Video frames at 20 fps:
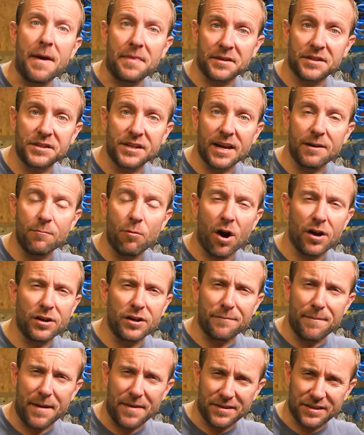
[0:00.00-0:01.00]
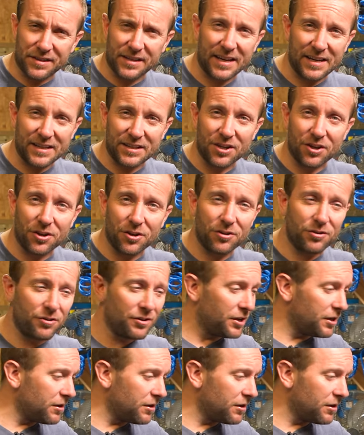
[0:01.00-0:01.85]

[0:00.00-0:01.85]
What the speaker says: met the C1, you've met the C2.